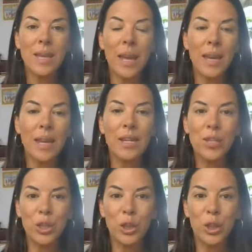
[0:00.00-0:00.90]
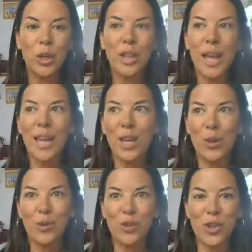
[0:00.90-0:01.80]
get it to look like
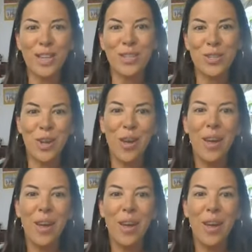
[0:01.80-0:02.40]
you just